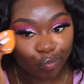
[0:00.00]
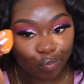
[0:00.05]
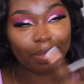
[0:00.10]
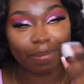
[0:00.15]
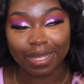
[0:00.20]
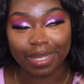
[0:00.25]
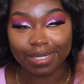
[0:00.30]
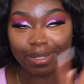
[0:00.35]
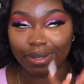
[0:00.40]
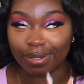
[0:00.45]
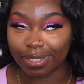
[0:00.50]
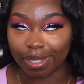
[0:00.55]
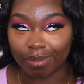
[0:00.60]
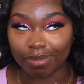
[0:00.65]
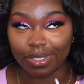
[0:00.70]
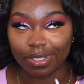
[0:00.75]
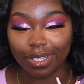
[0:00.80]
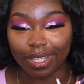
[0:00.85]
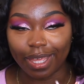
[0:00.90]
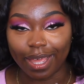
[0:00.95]
It might sound
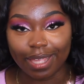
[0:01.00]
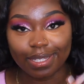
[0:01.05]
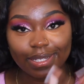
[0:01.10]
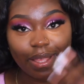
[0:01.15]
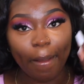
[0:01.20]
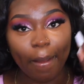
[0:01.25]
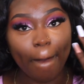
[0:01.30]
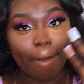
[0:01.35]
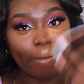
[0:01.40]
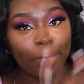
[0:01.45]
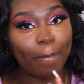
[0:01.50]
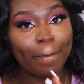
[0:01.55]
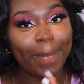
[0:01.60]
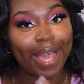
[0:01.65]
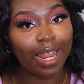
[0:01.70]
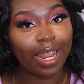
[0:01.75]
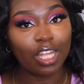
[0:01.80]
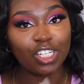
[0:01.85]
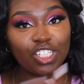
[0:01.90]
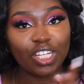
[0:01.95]
dumb to you guys, but
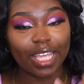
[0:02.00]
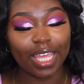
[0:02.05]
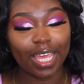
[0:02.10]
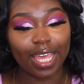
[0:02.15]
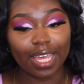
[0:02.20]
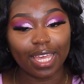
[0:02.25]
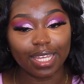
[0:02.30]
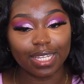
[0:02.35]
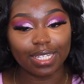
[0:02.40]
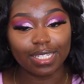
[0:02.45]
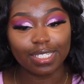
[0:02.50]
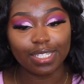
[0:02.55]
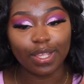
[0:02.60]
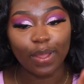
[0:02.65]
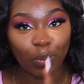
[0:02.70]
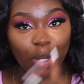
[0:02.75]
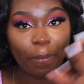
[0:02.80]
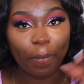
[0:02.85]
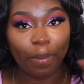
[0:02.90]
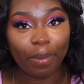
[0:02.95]
my logic is,
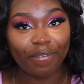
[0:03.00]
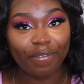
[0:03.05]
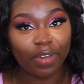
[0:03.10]
when I put